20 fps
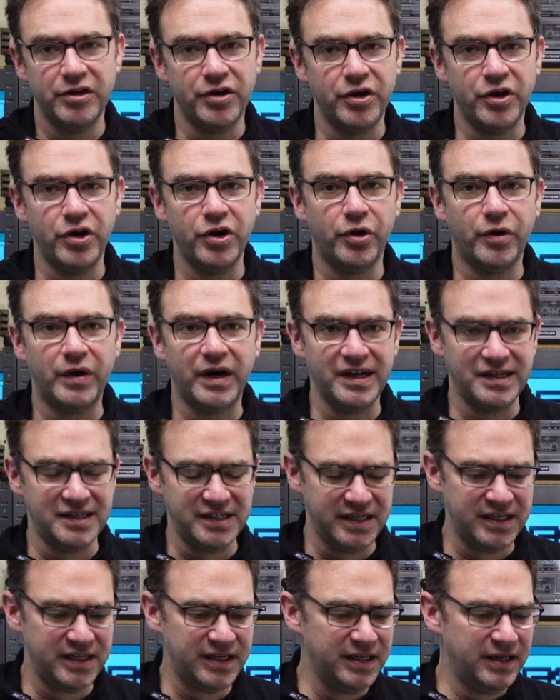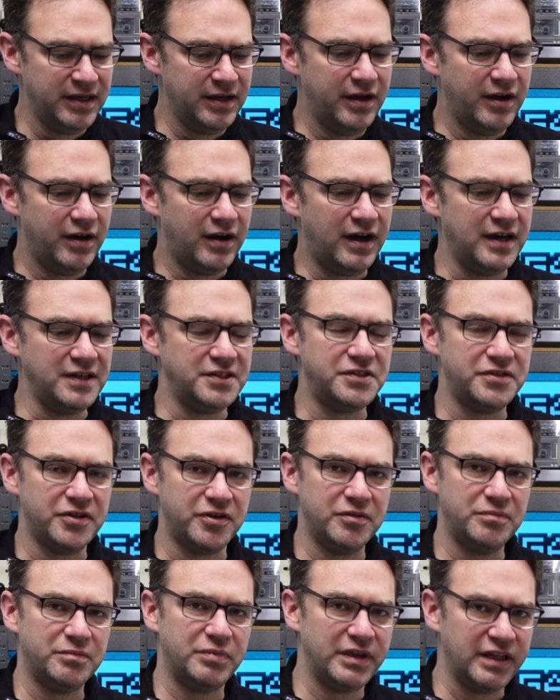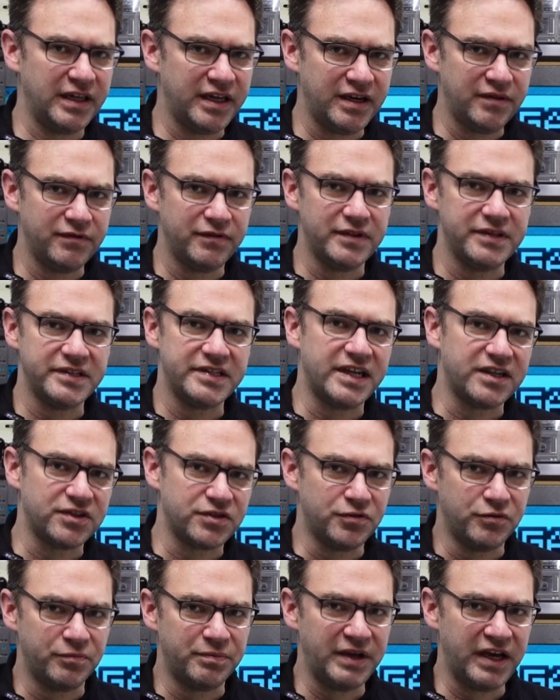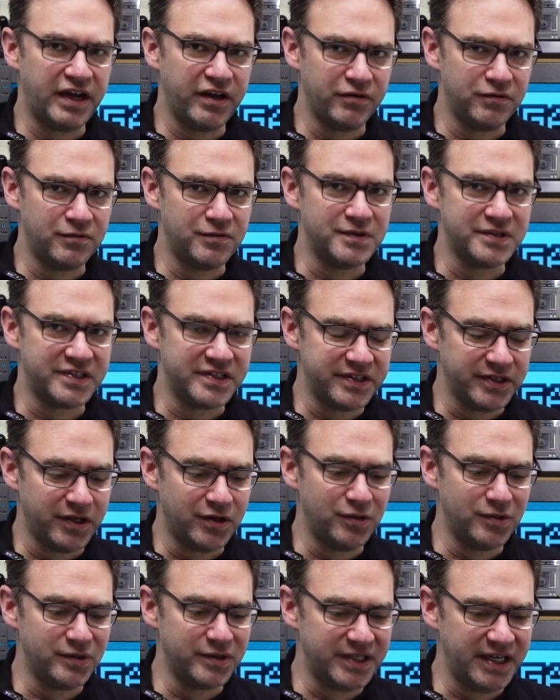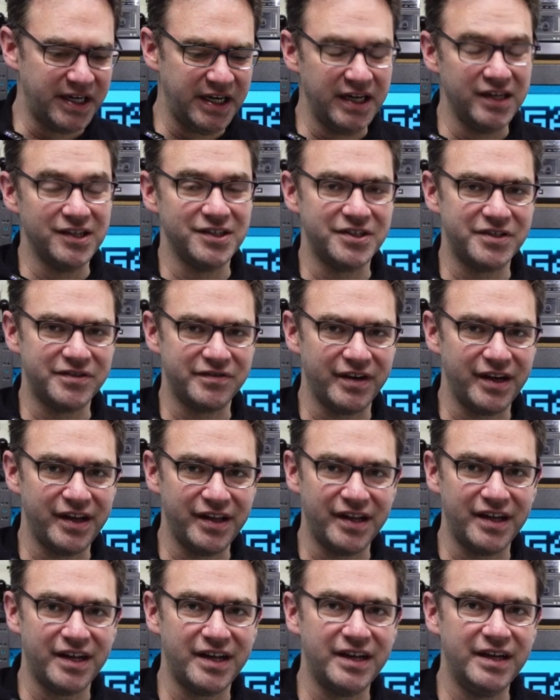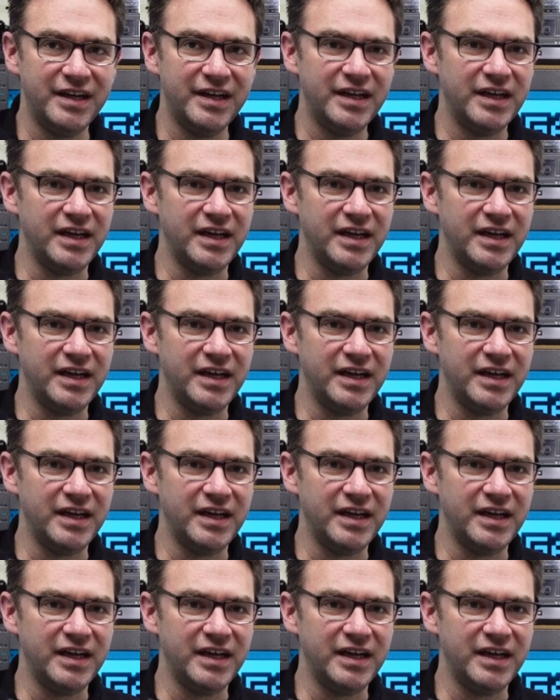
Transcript: No idea. I don't believe this actual panel was sold in Australia.